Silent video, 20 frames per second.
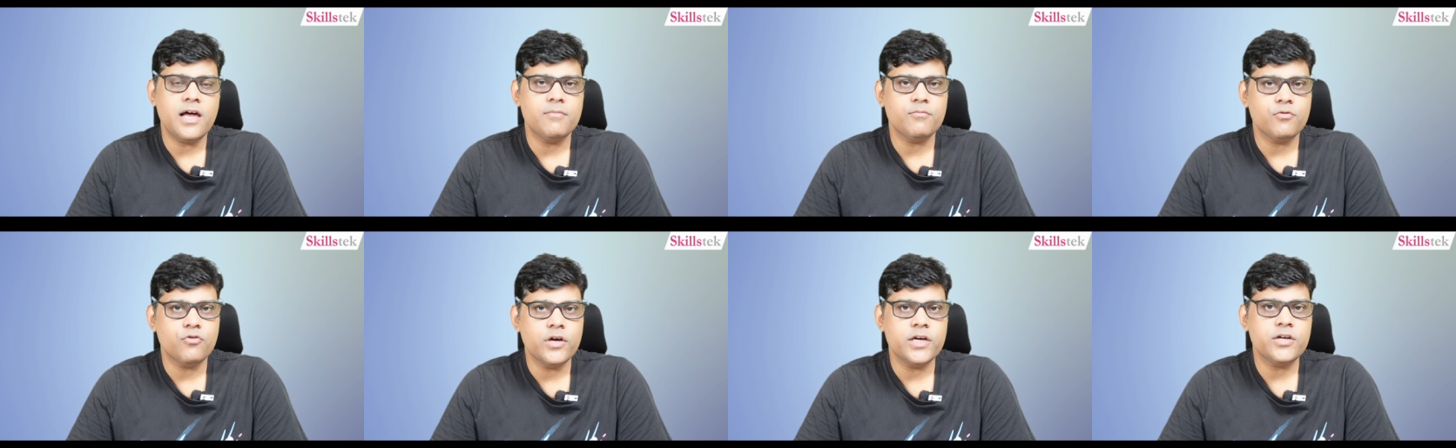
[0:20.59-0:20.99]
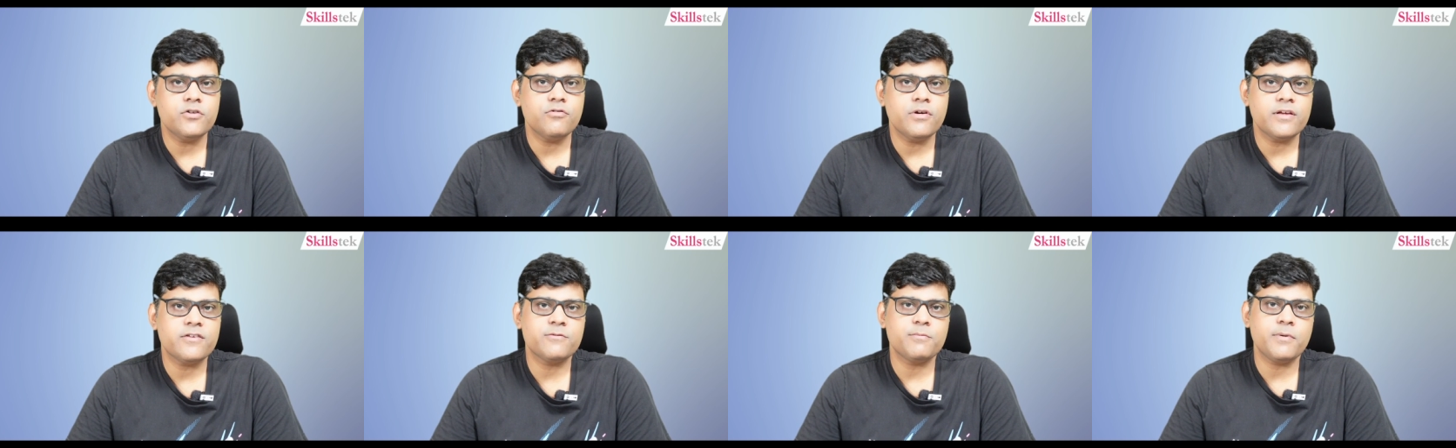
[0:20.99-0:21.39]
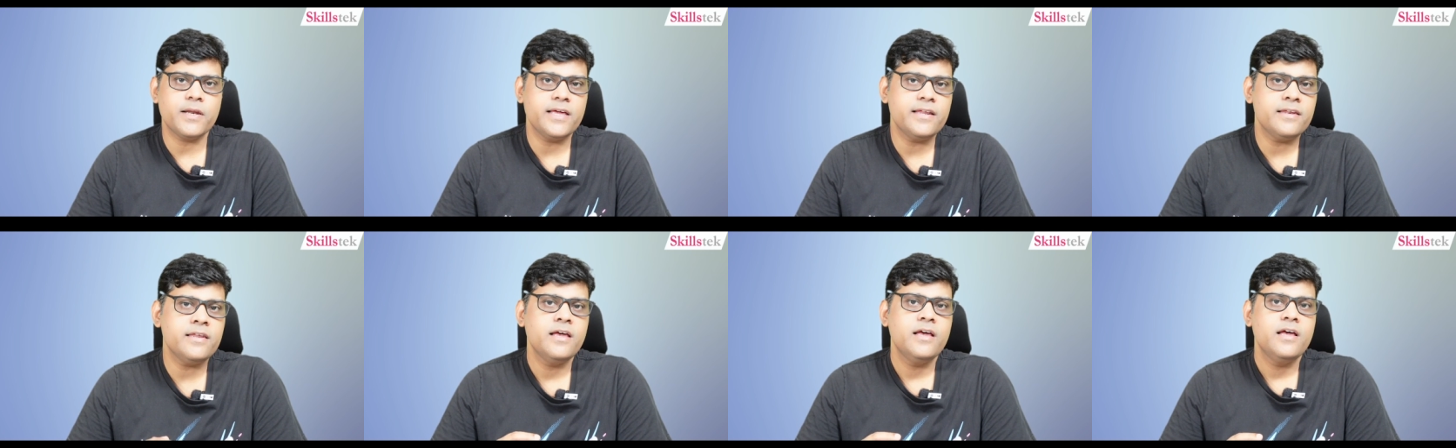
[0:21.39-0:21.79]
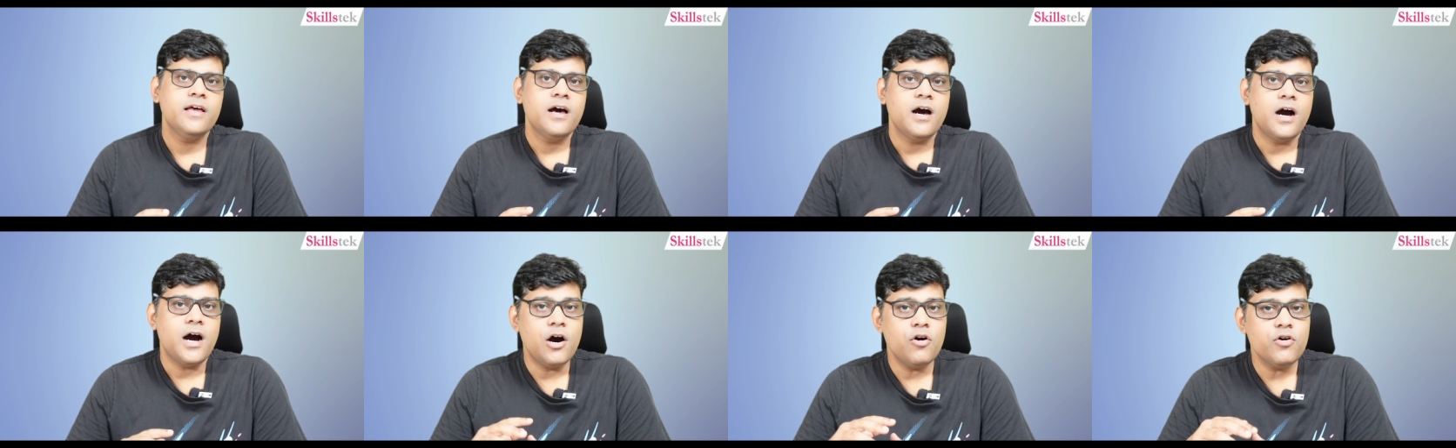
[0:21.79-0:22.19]
I'm going to explain
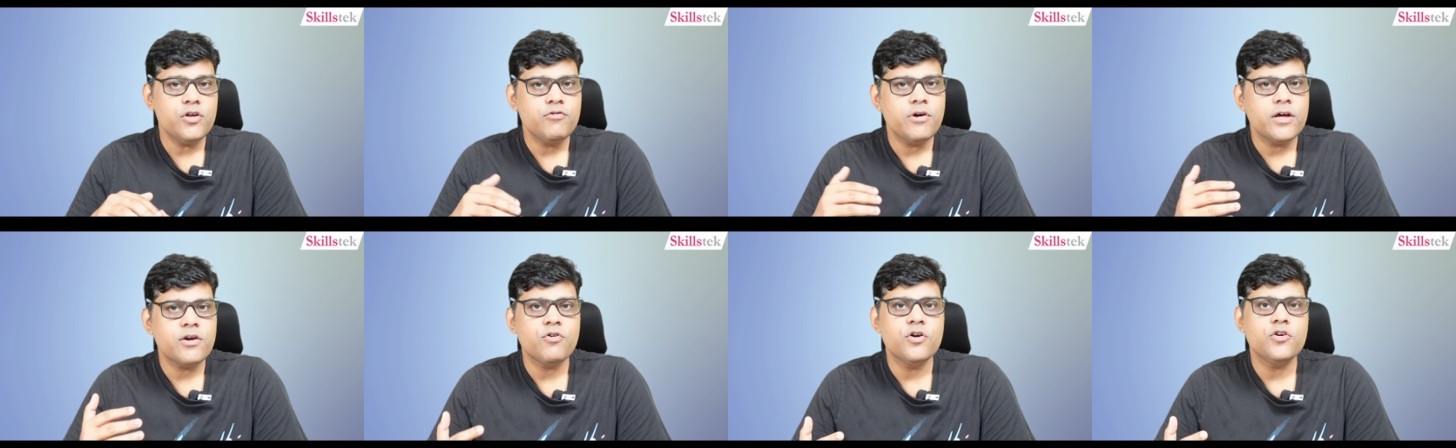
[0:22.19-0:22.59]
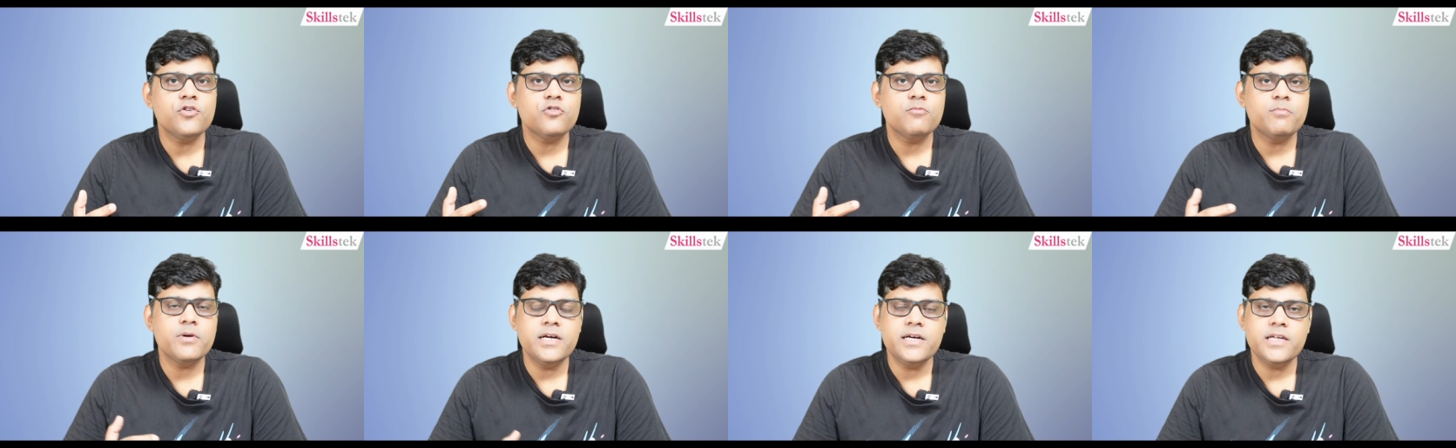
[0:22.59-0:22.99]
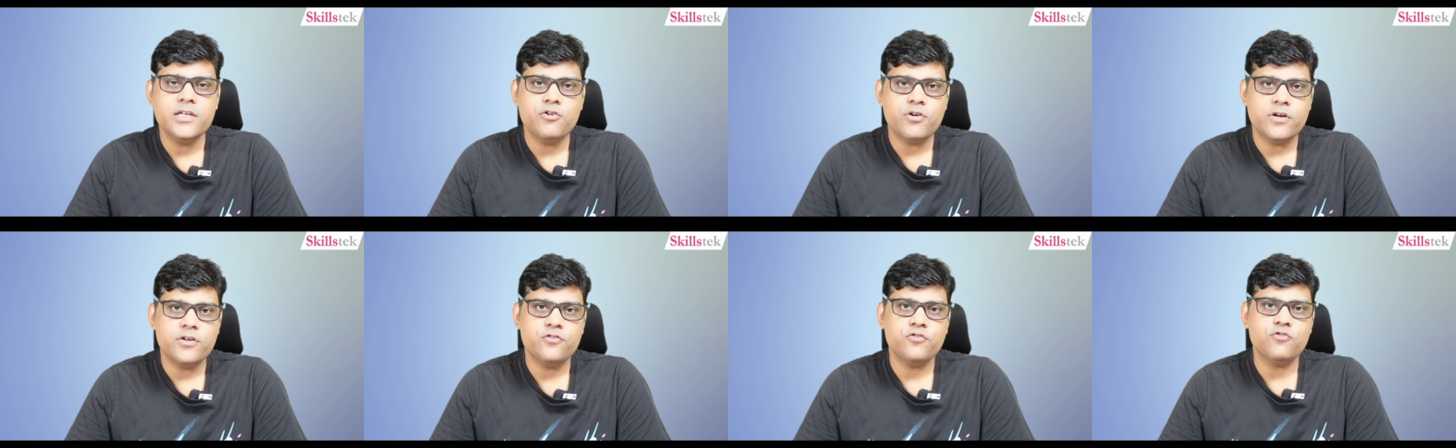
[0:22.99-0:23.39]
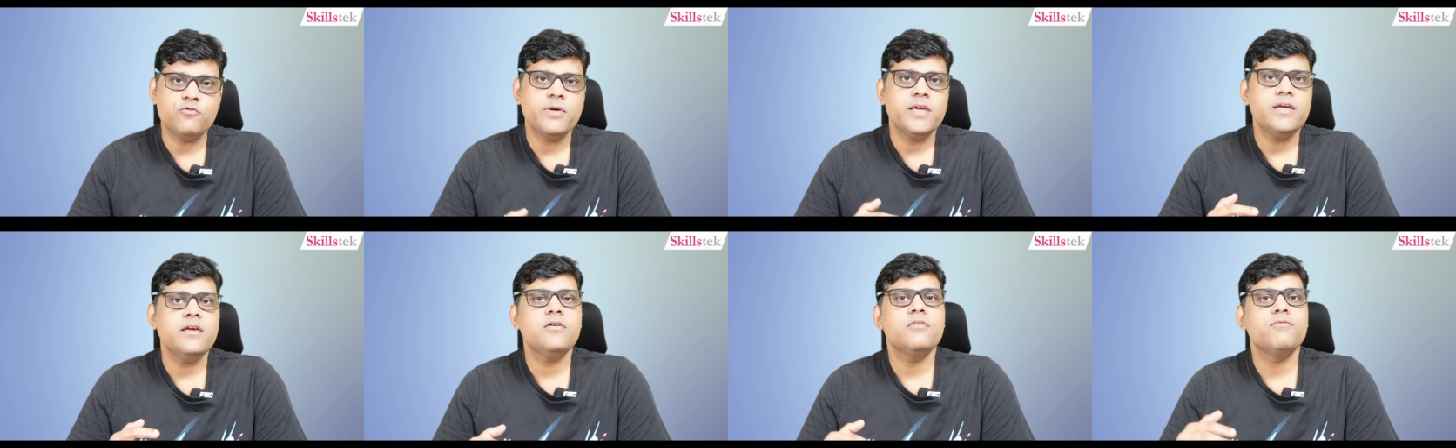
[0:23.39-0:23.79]
how you are going to build your
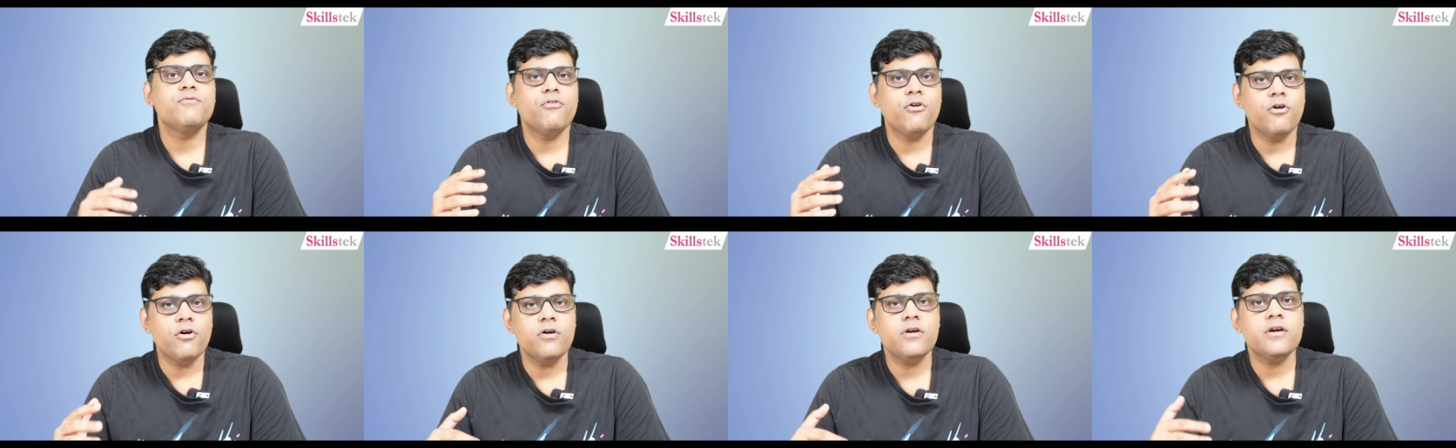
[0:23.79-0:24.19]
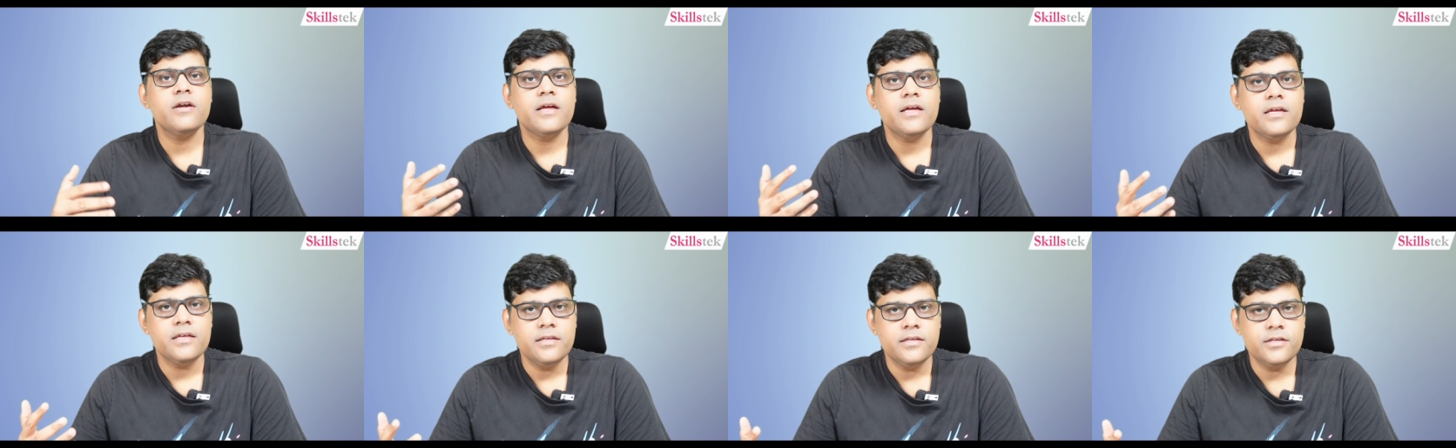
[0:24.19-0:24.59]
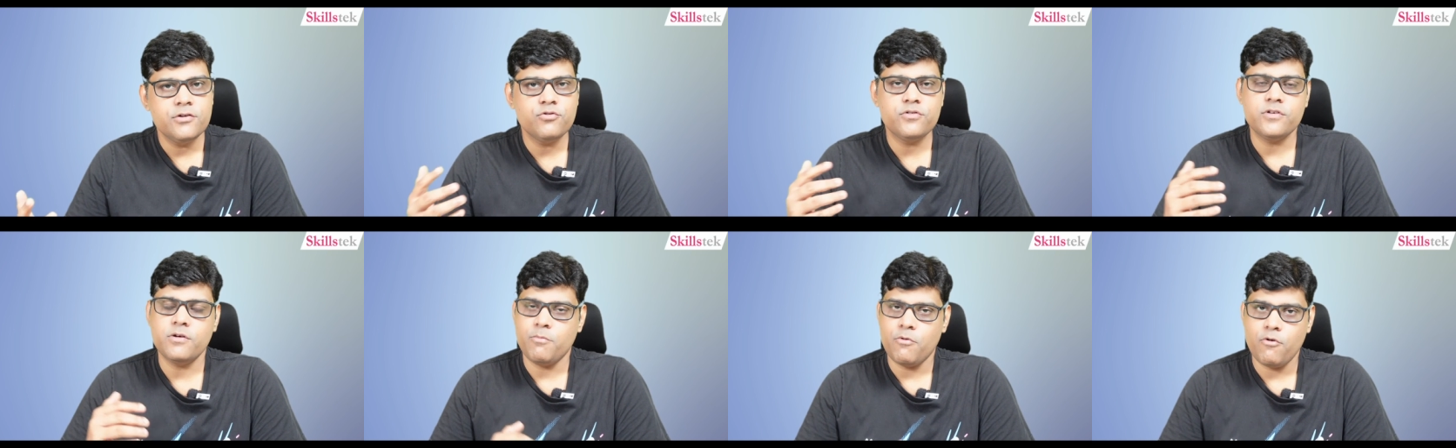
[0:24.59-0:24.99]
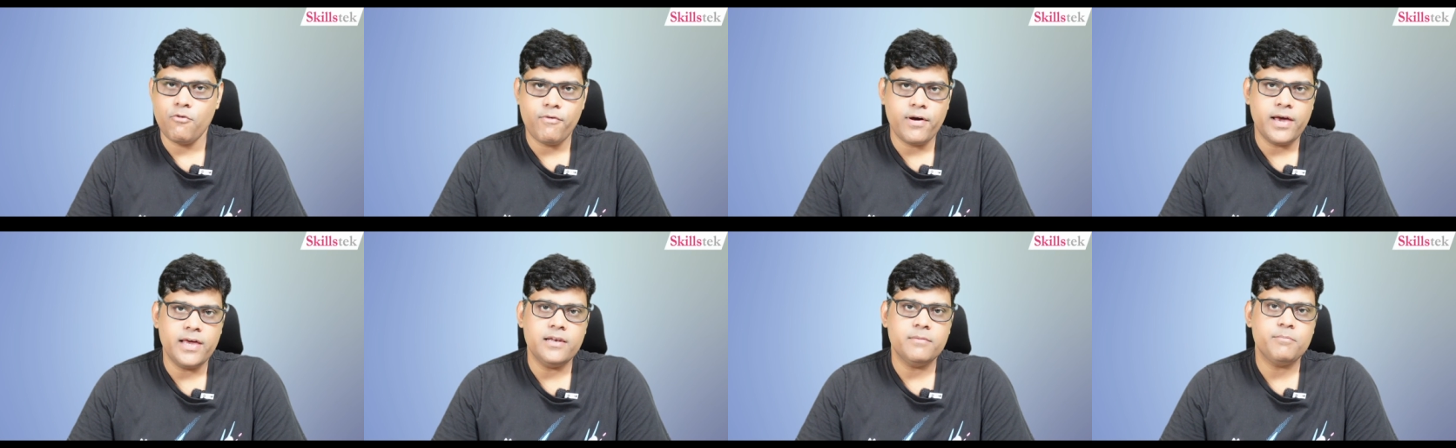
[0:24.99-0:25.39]
resume for user
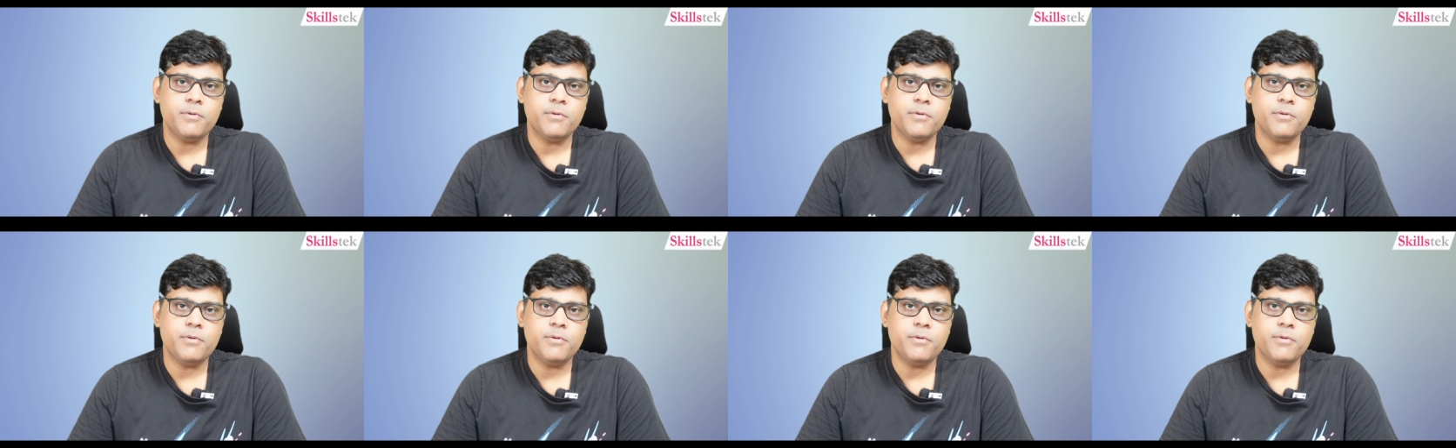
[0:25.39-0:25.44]
profile,